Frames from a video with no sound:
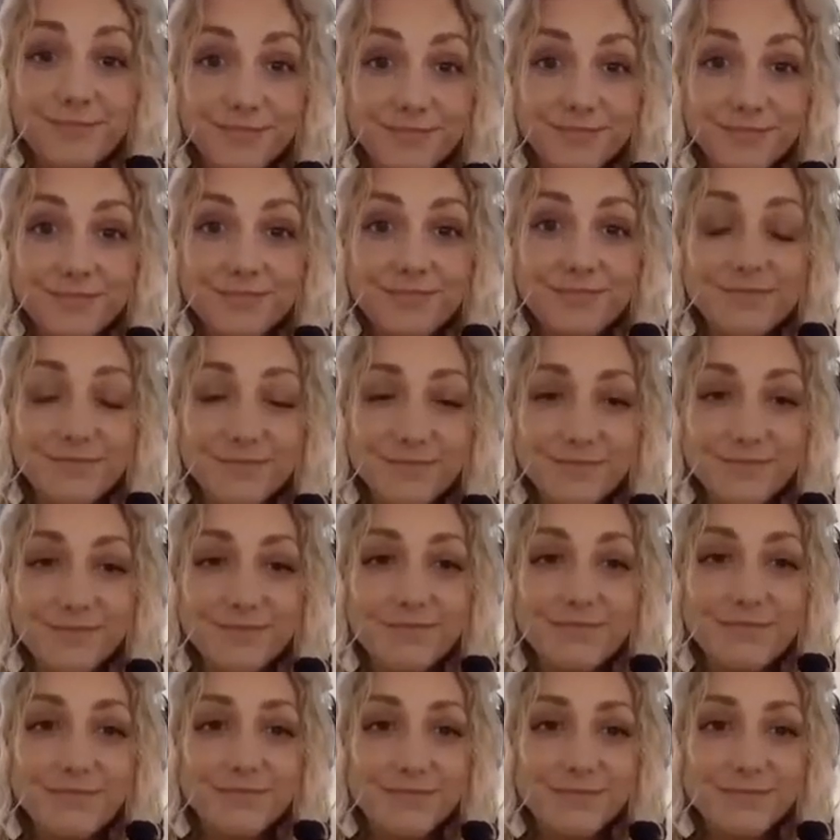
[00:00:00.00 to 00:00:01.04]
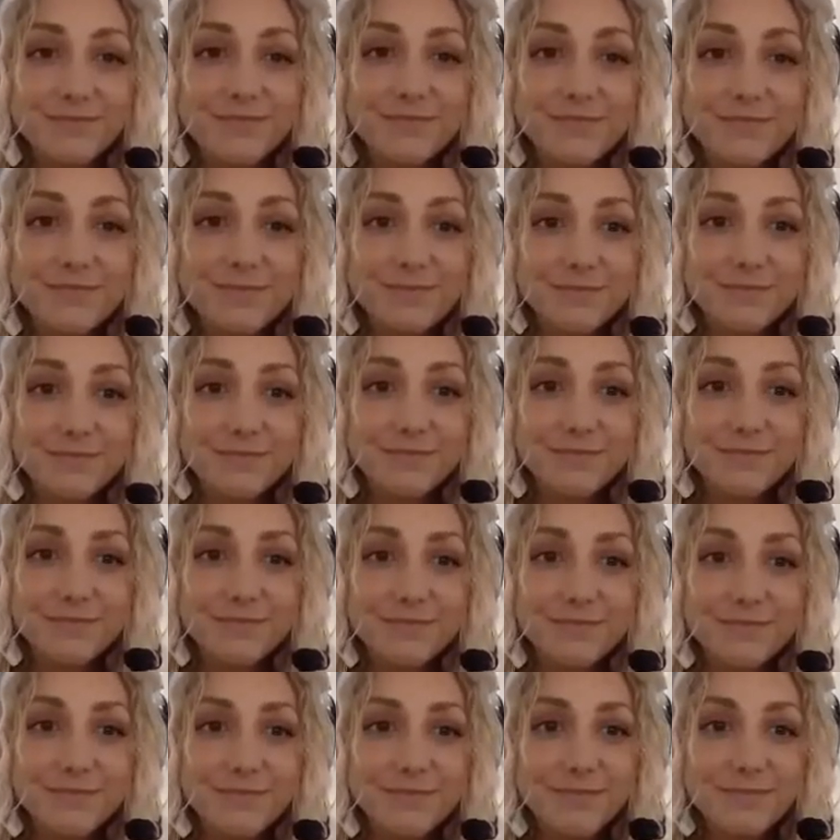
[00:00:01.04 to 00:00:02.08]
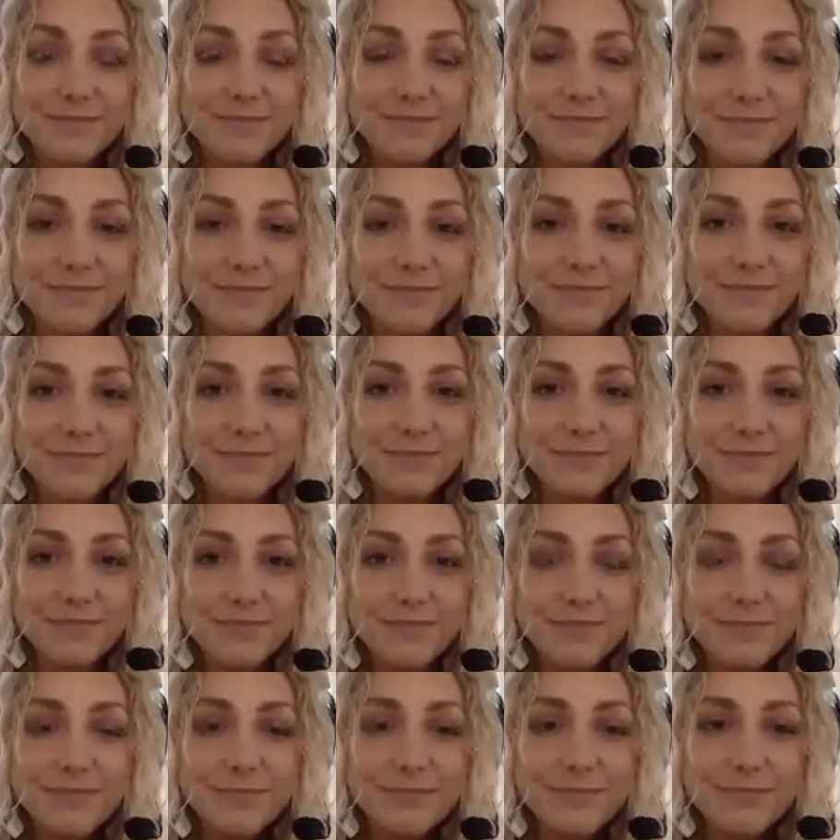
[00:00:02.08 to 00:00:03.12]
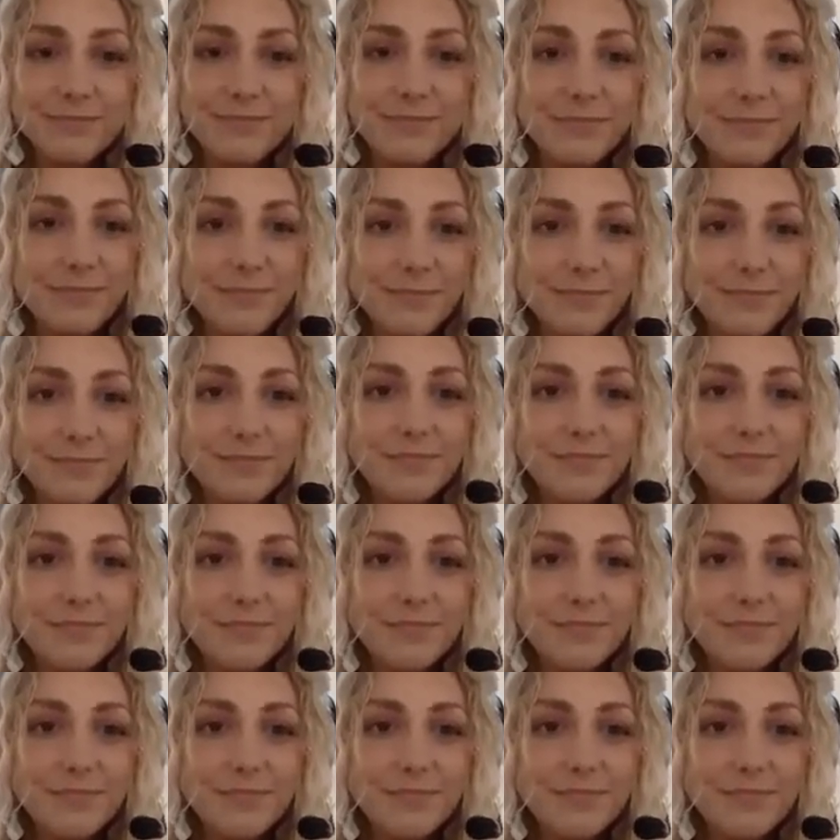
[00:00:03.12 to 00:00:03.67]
(silent)